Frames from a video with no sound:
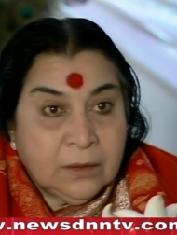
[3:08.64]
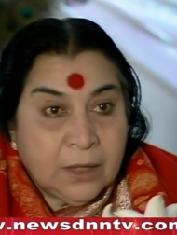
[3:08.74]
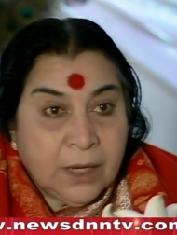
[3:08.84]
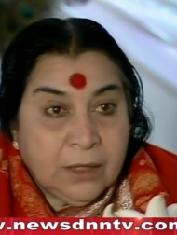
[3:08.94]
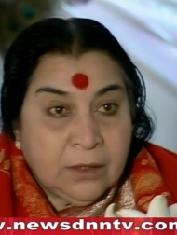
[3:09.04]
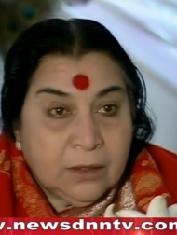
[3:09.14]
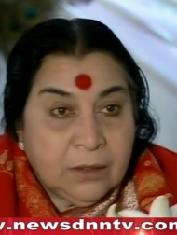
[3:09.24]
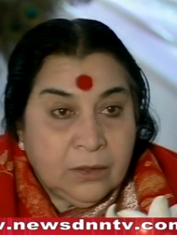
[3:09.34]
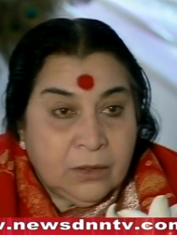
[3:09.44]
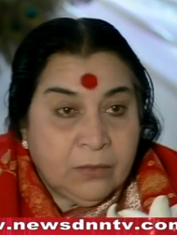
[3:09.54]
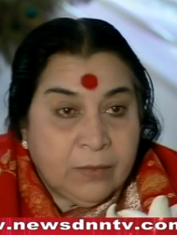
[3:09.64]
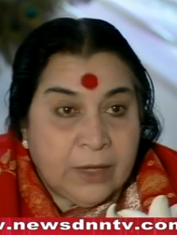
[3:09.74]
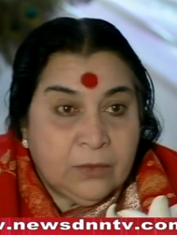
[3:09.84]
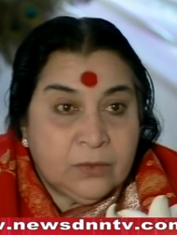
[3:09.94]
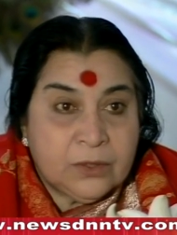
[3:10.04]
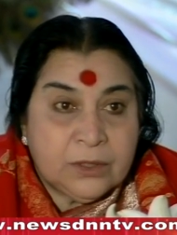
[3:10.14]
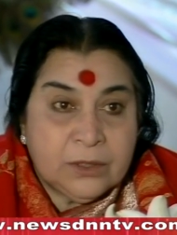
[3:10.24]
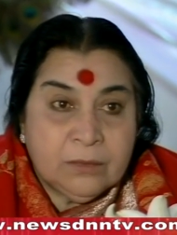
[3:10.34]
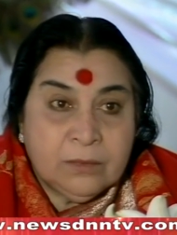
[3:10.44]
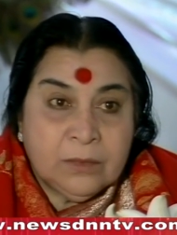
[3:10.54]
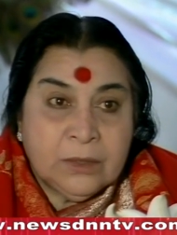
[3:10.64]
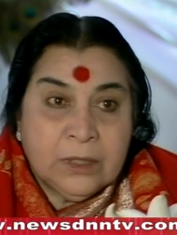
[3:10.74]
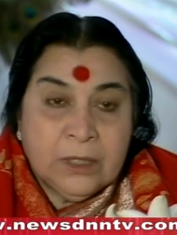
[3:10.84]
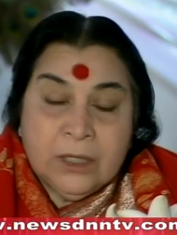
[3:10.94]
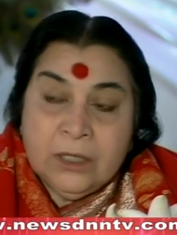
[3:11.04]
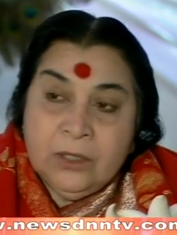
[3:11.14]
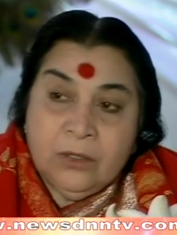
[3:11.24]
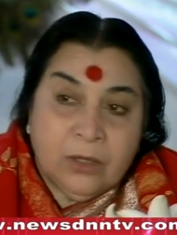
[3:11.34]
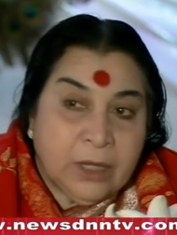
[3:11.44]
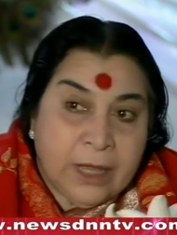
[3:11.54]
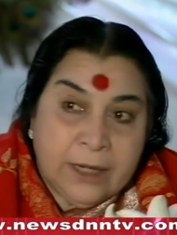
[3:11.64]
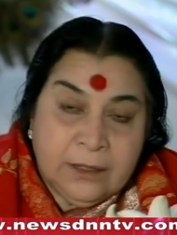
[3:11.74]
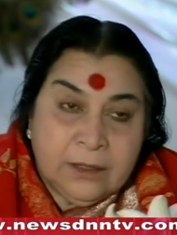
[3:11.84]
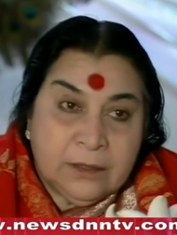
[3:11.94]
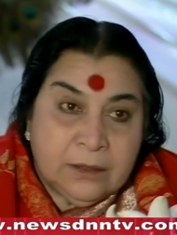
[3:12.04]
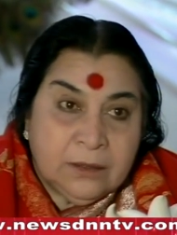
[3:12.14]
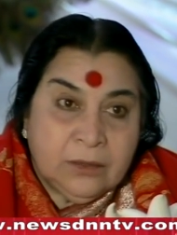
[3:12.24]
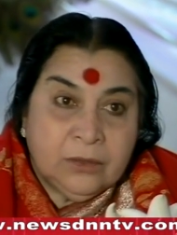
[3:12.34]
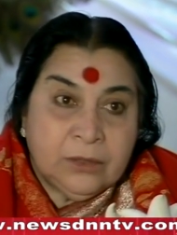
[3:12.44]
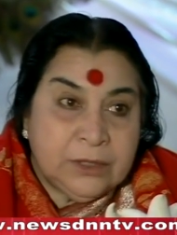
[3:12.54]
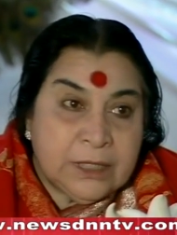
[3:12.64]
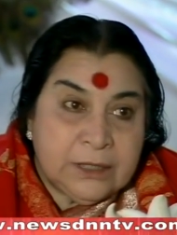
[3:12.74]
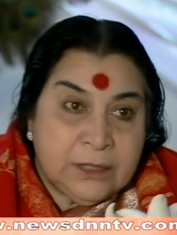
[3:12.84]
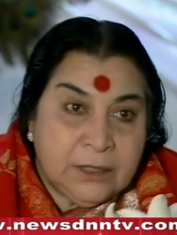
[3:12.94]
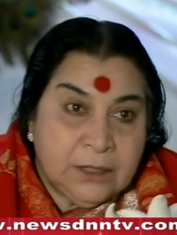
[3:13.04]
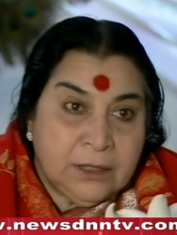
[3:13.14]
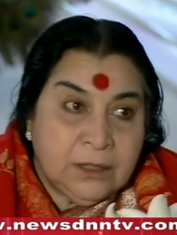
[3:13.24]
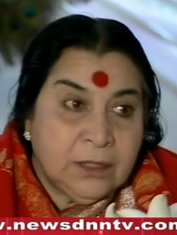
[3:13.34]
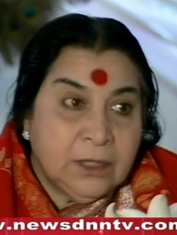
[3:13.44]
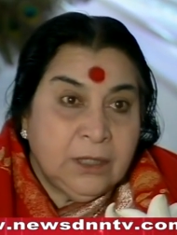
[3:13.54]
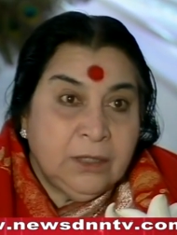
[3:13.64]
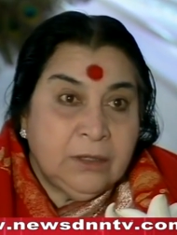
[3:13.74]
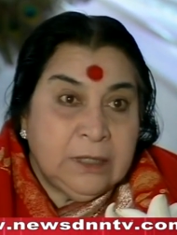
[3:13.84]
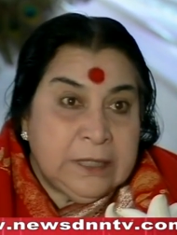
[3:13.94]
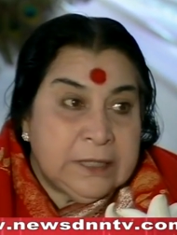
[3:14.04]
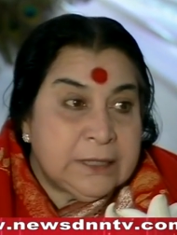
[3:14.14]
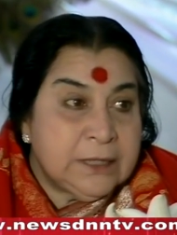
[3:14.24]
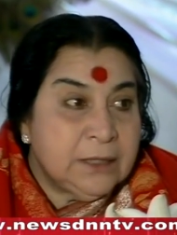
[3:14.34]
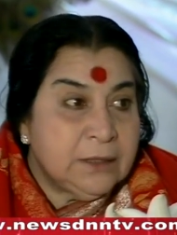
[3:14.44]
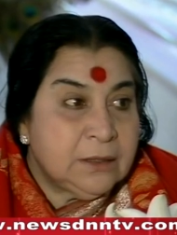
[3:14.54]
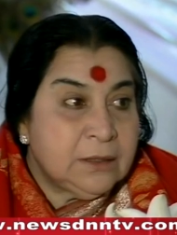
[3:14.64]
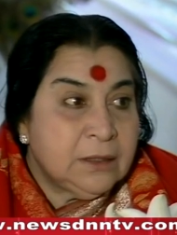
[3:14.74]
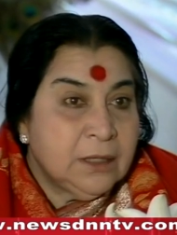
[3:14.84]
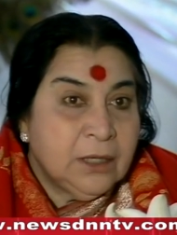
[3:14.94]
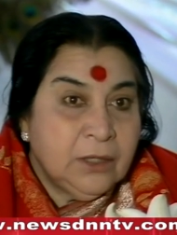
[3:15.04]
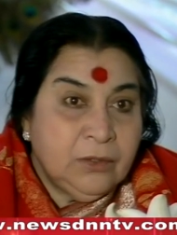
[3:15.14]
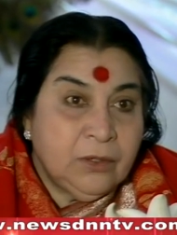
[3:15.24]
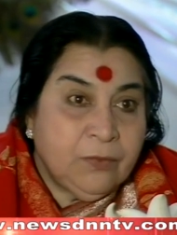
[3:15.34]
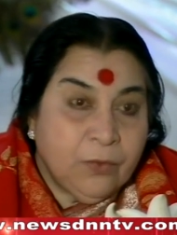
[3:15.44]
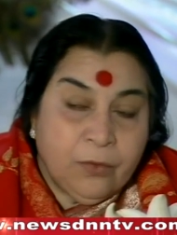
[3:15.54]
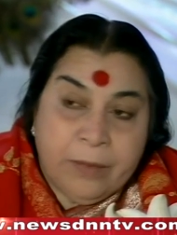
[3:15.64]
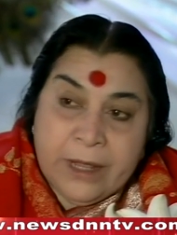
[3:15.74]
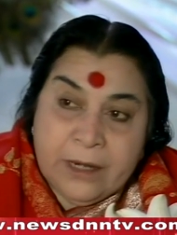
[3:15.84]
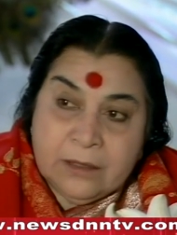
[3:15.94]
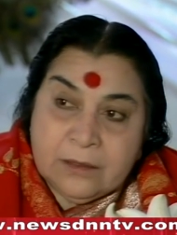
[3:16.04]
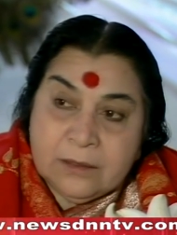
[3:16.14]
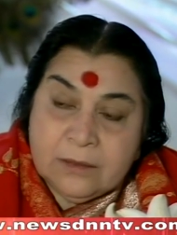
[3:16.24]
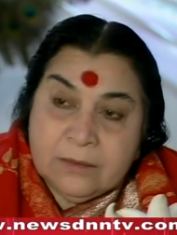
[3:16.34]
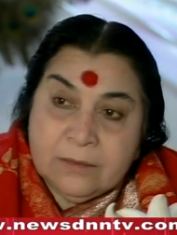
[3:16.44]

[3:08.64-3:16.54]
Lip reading: like your value system, your character, your chastity, your innocence, your forbearance.